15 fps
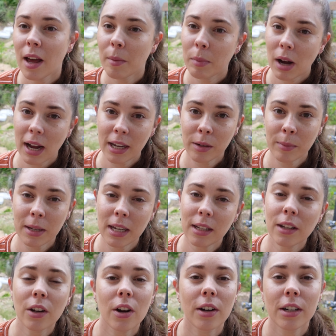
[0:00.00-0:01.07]
behind me in
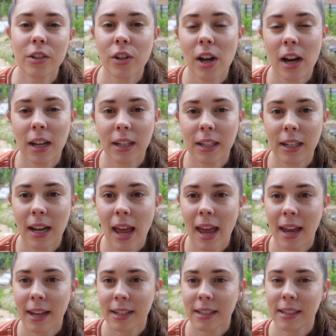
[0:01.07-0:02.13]
the cottage garden
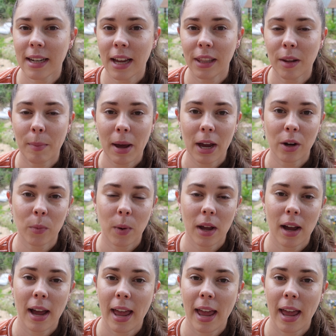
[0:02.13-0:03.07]
and down the back where